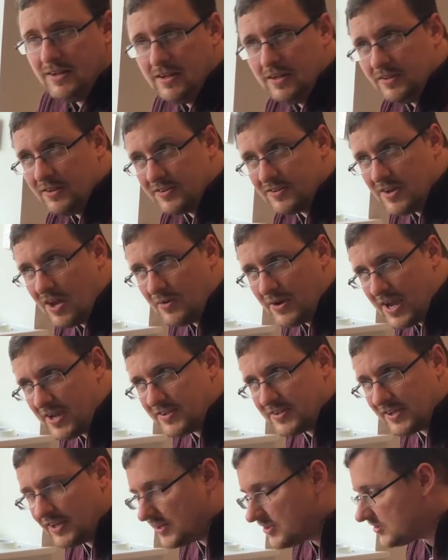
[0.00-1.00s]
there's no
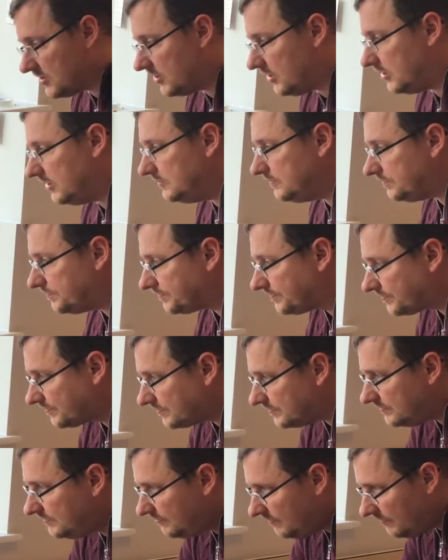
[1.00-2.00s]
hissing at all.
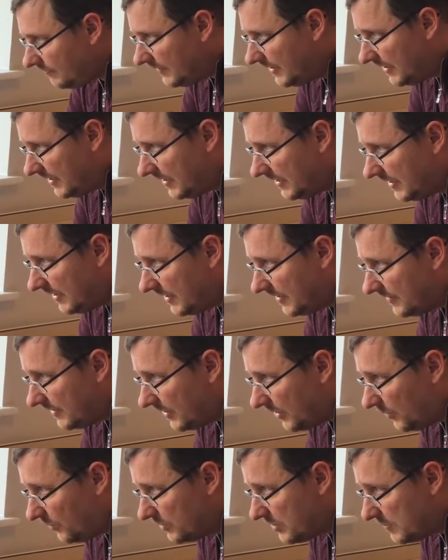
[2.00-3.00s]

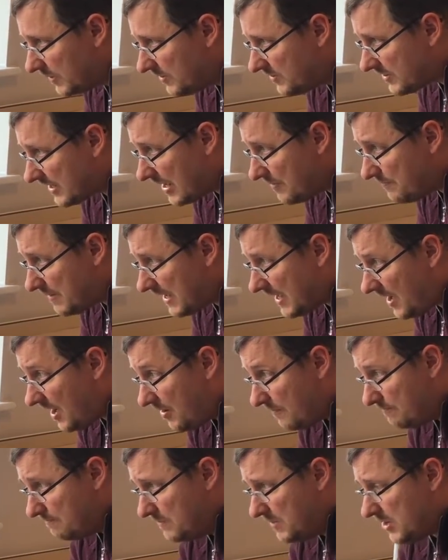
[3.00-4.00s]
Oh, the balloon's getting bigger,
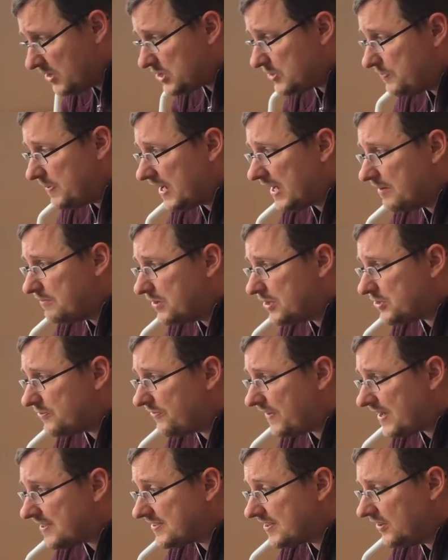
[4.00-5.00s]
much
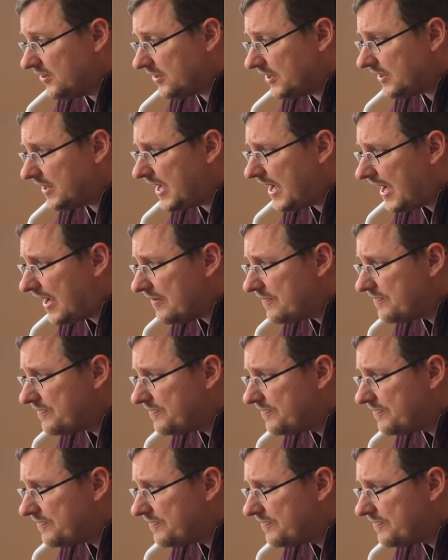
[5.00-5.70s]
faster. Look at that.